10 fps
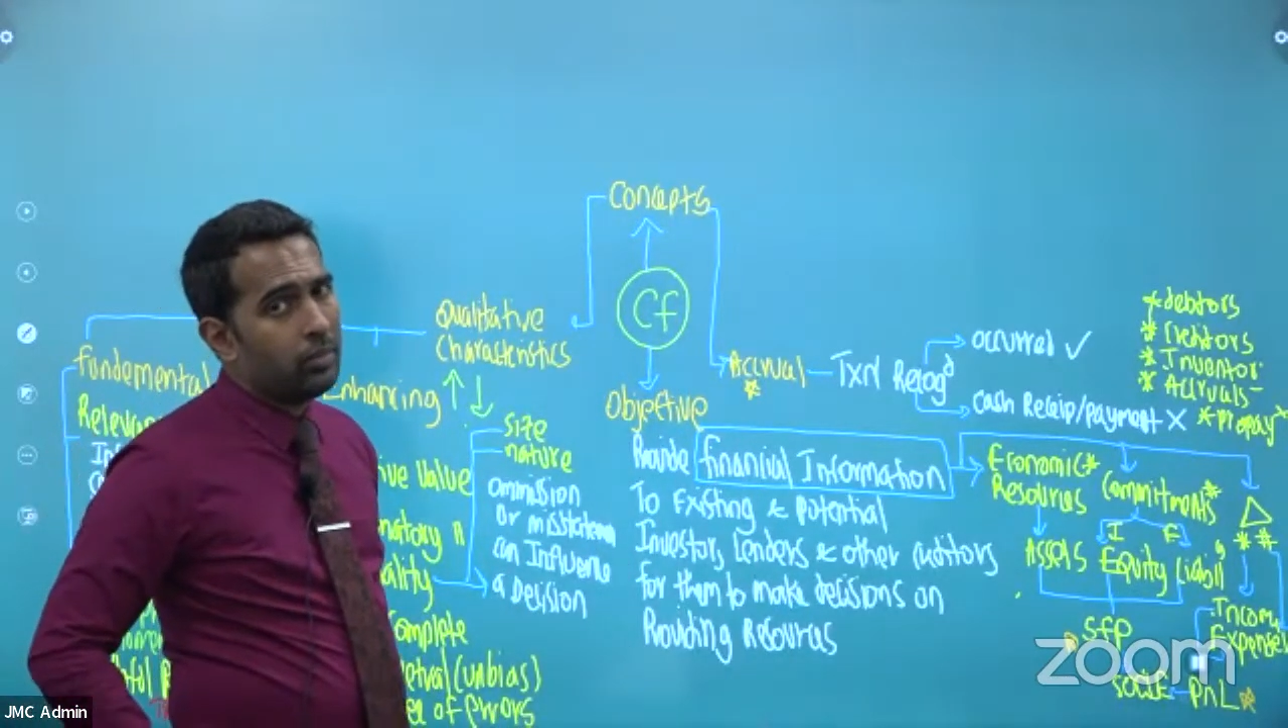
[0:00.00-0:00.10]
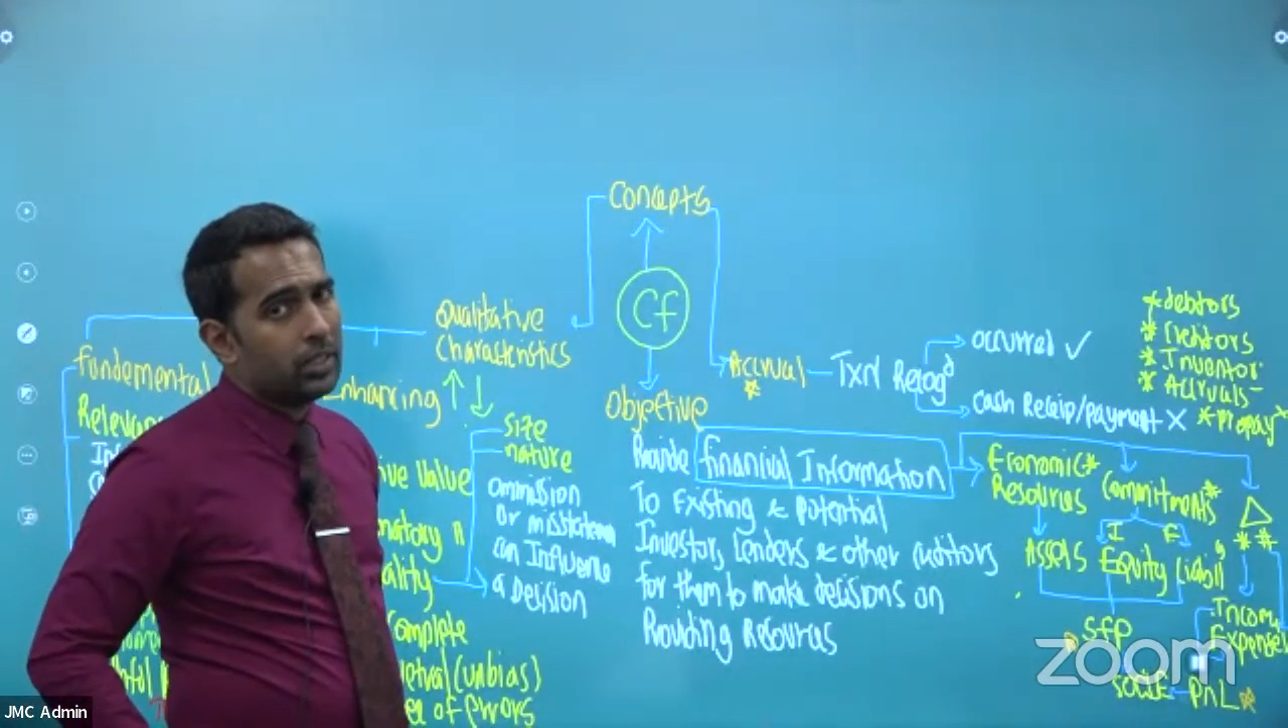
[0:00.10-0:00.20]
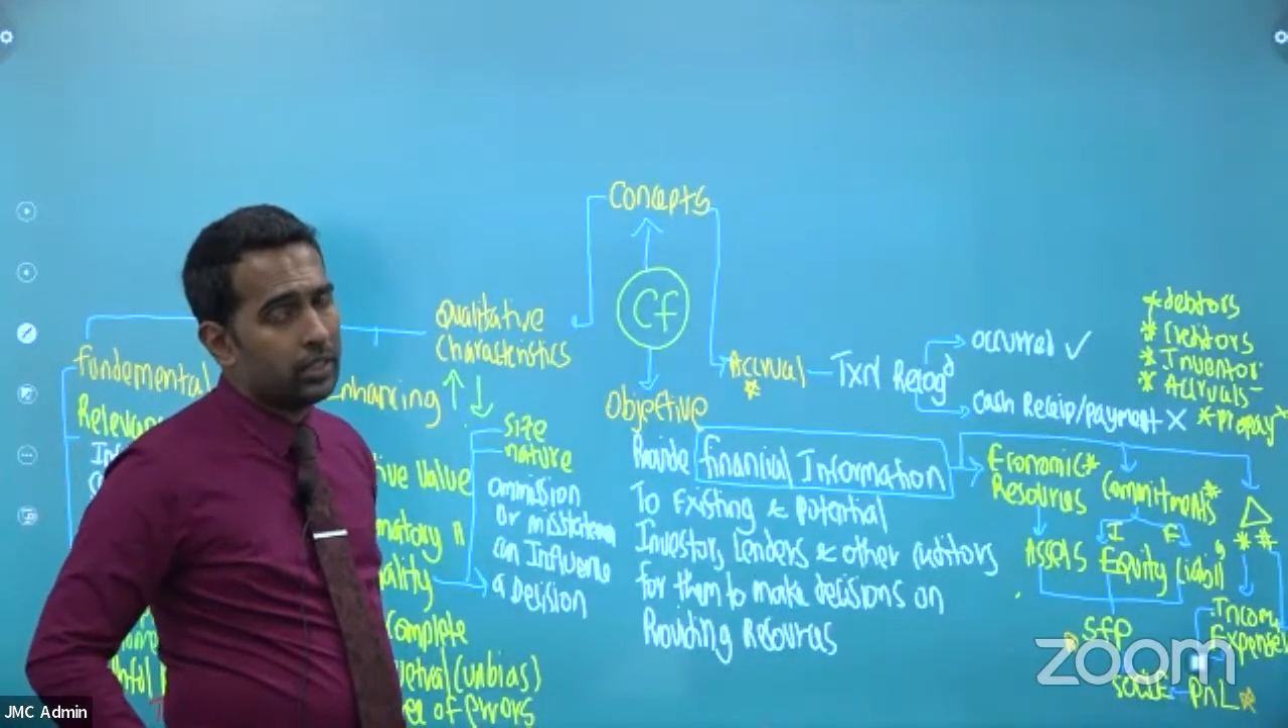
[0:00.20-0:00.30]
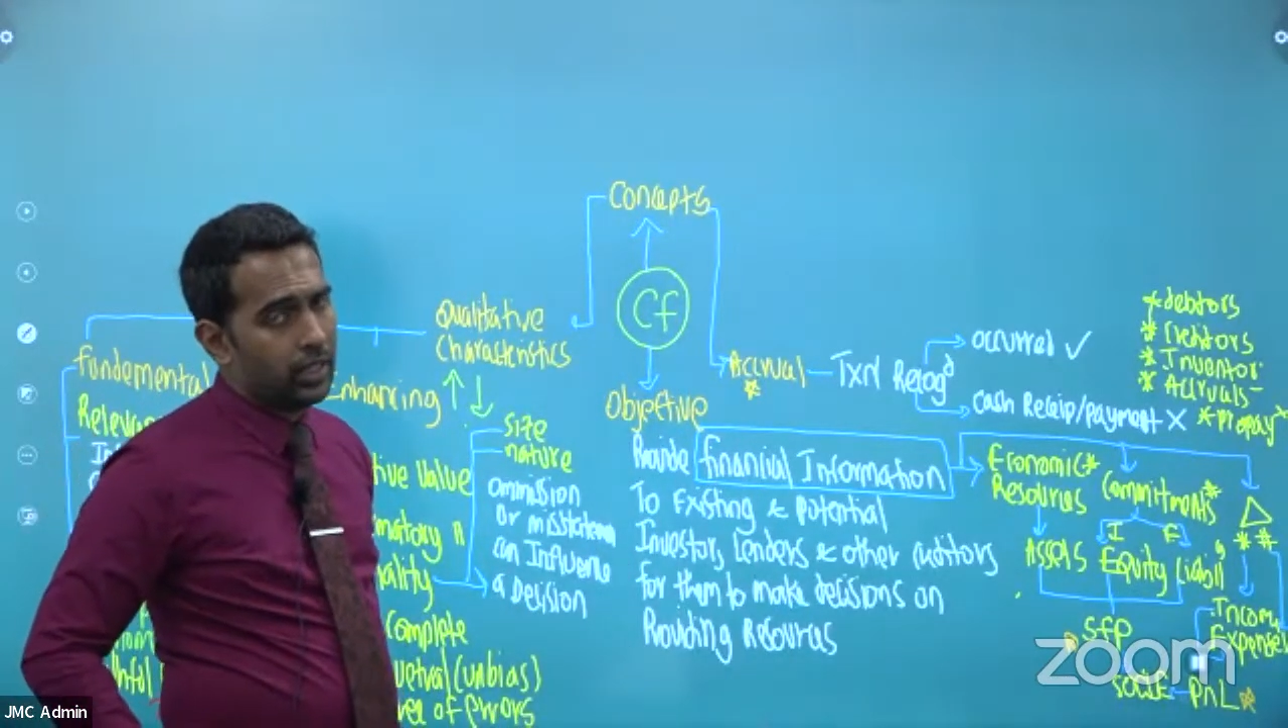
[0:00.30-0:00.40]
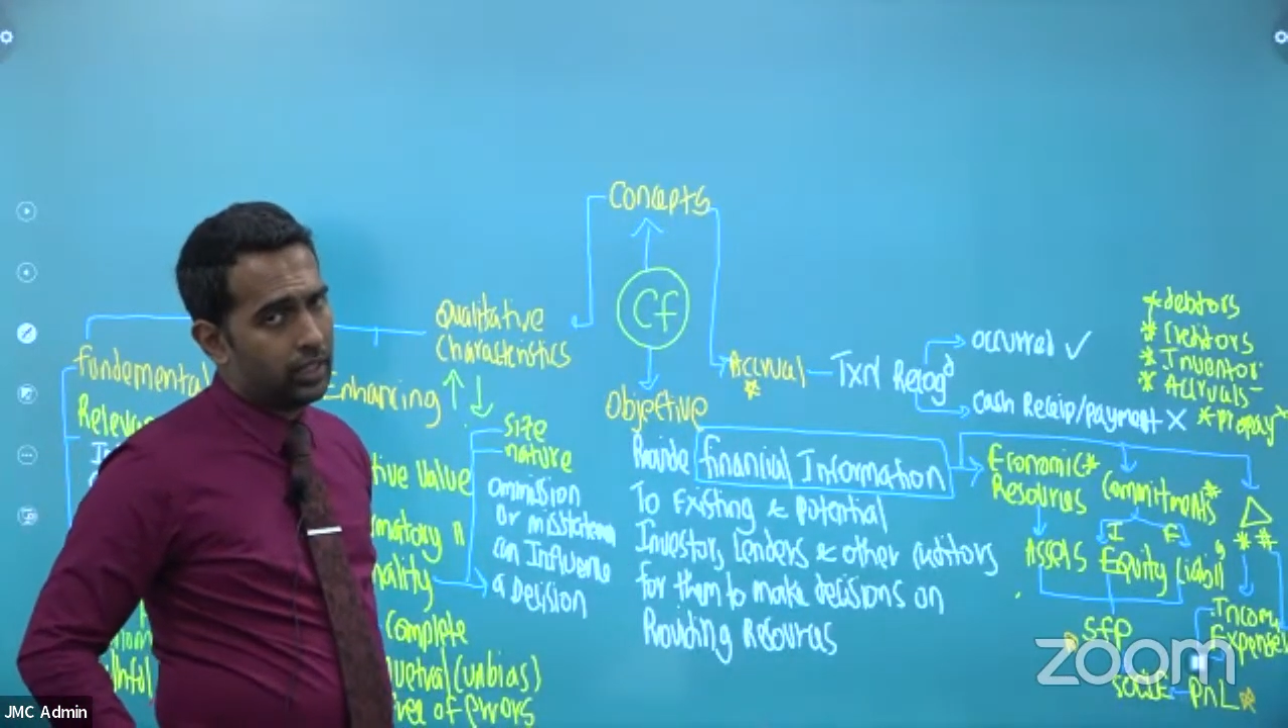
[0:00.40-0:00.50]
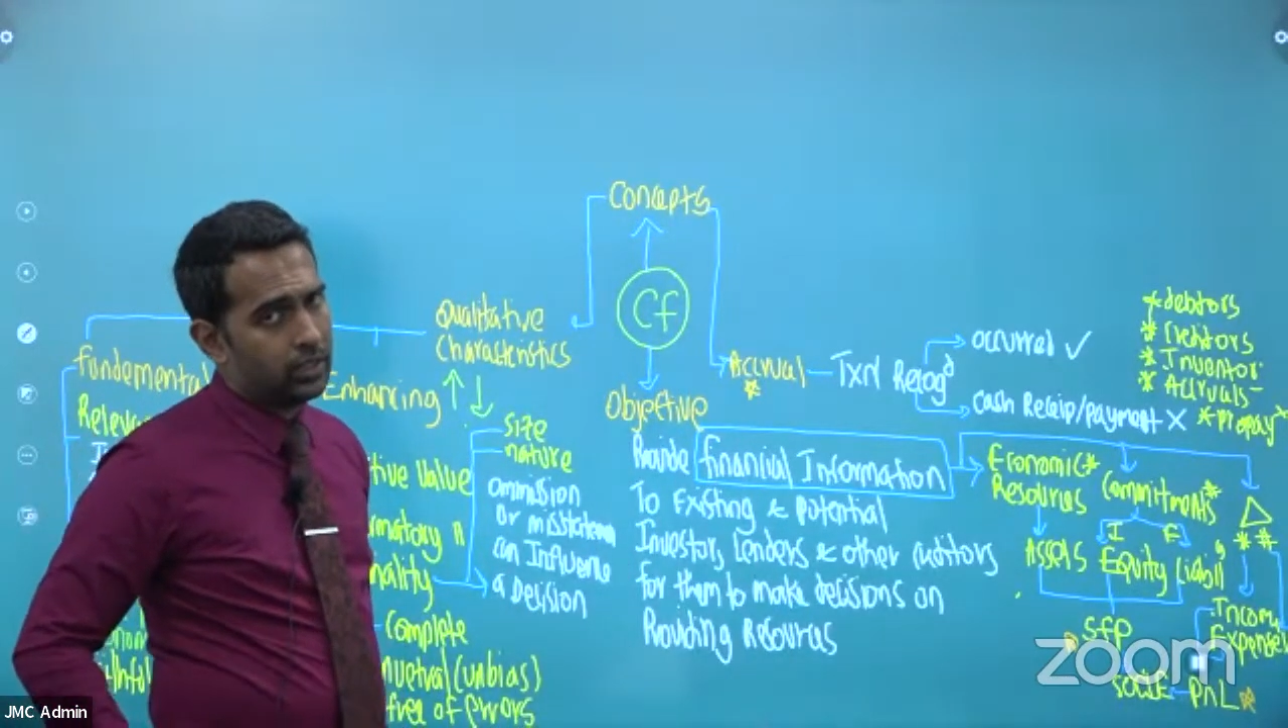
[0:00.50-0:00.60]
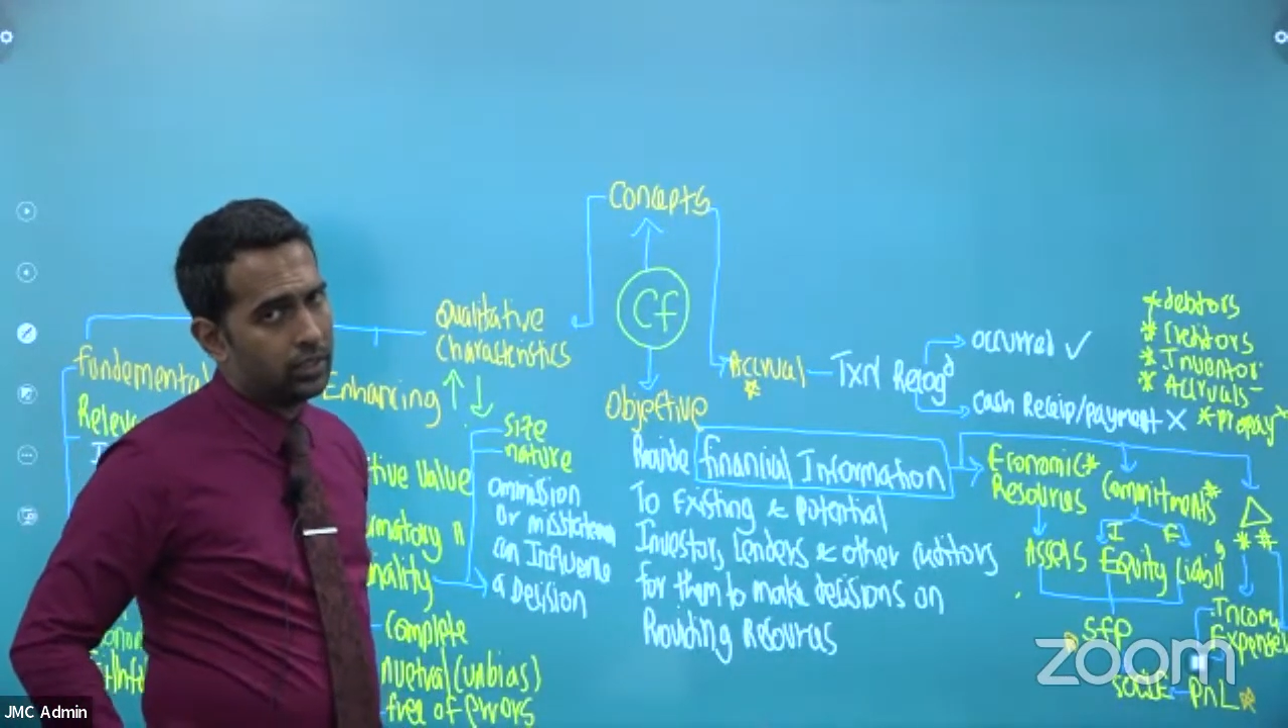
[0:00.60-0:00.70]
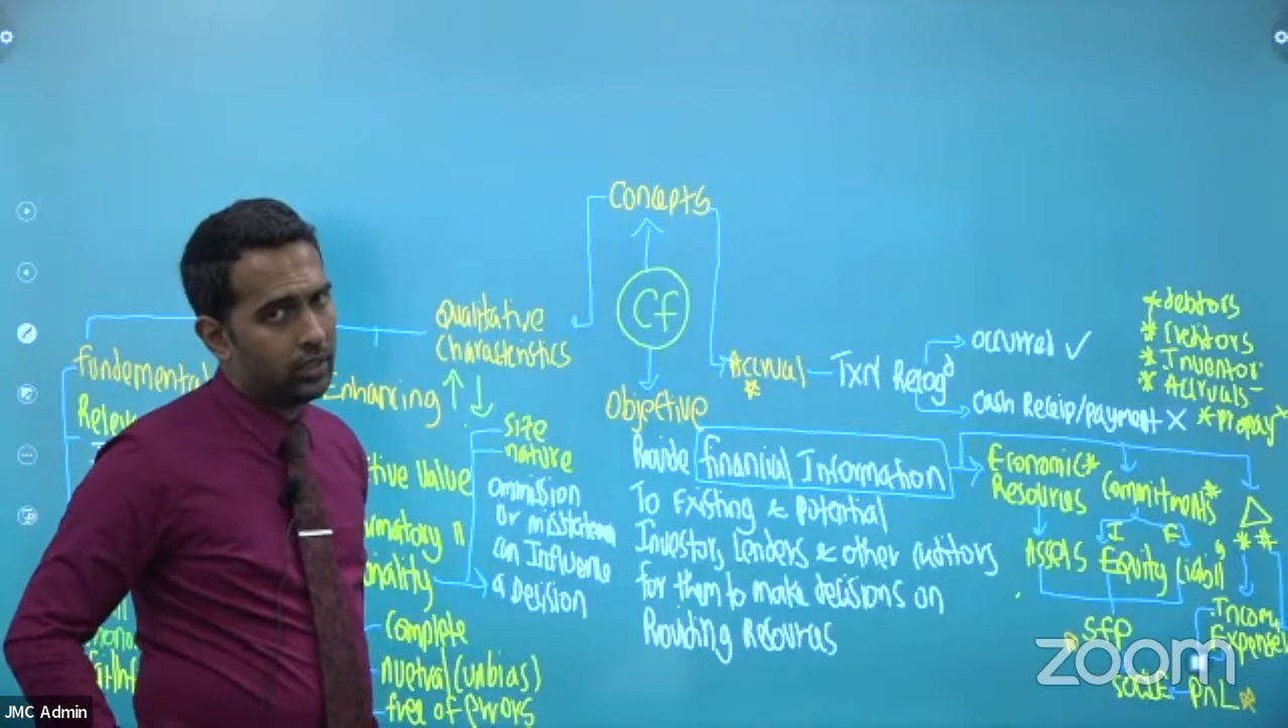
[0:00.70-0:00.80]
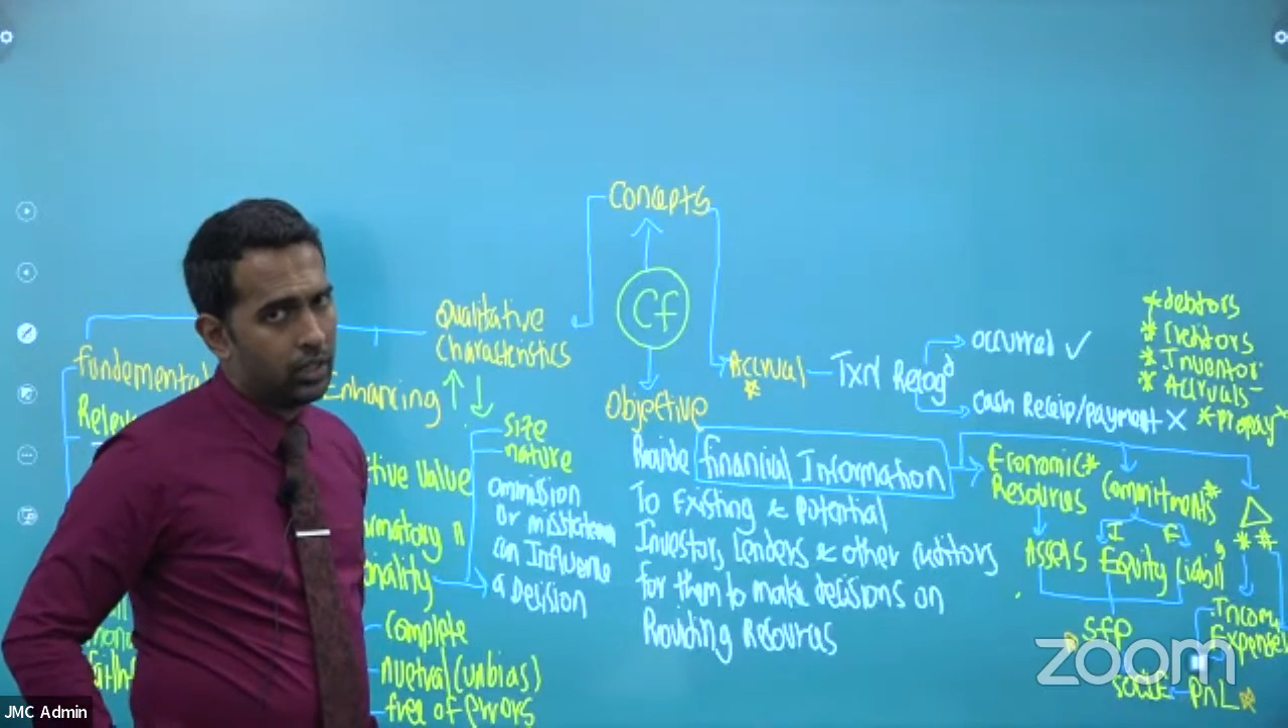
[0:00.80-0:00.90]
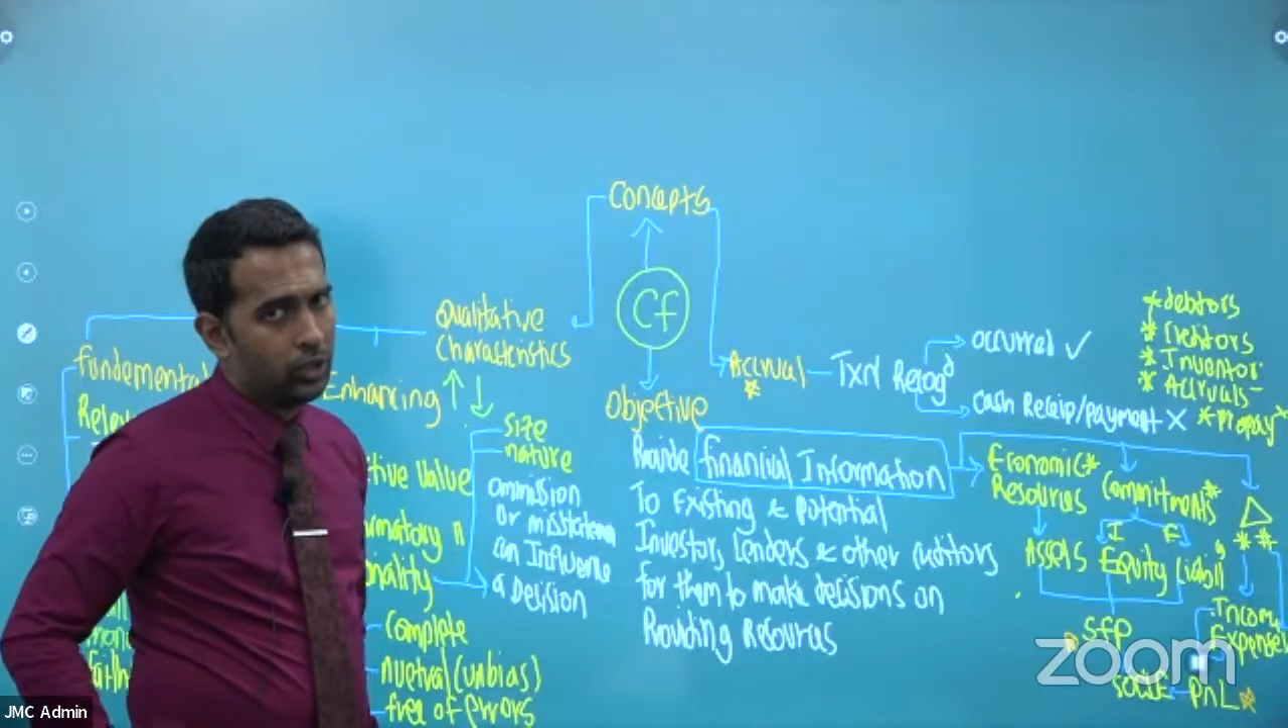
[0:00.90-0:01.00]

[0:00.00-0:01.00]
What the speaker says: mistakes.